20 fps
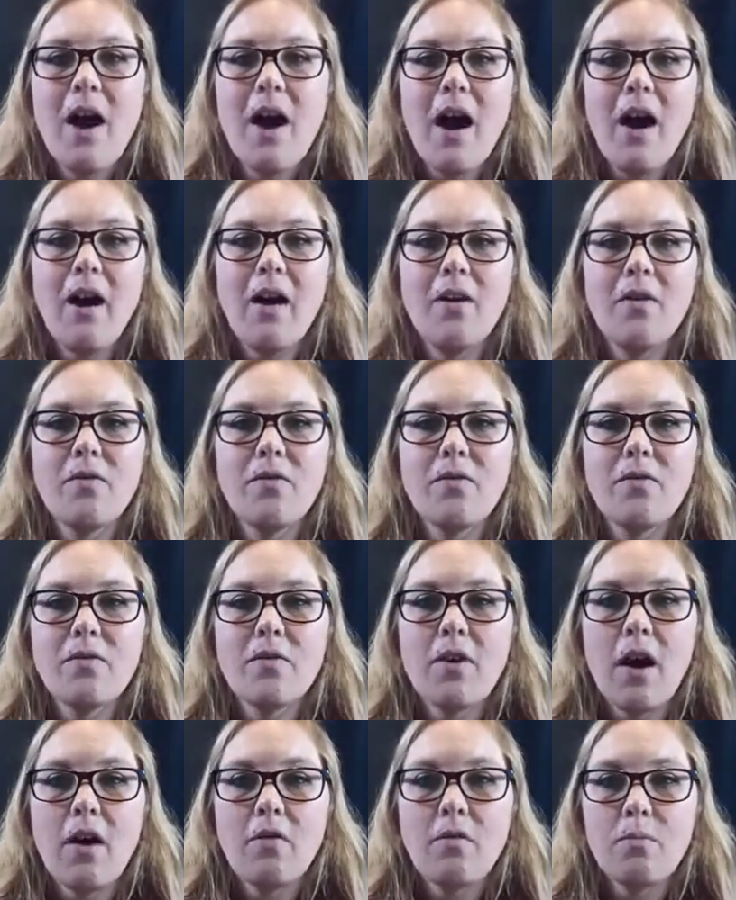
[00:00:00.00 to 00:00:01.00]

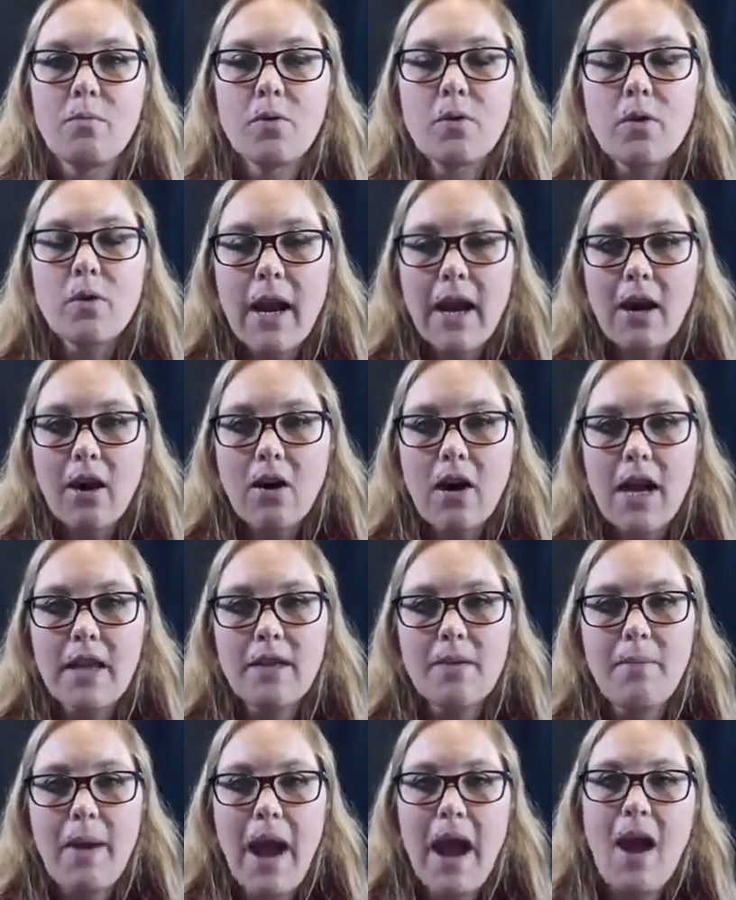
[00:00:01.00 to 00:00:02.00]
of prayer and
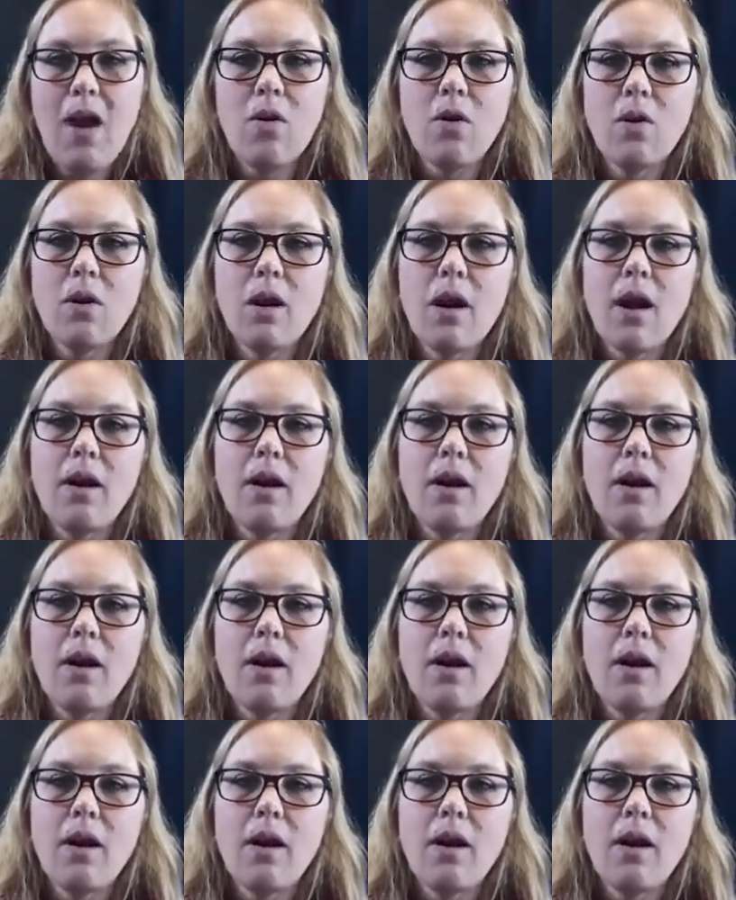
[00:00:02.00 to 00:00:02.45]
the power